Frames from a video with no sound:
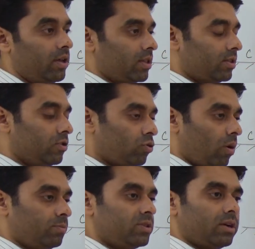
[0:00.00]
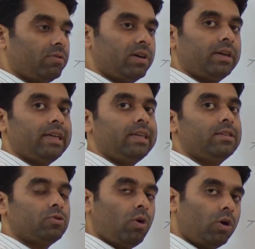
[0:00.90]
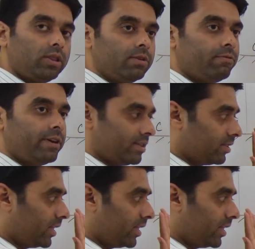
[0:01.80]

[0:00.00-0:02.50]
This observer is on the wedge.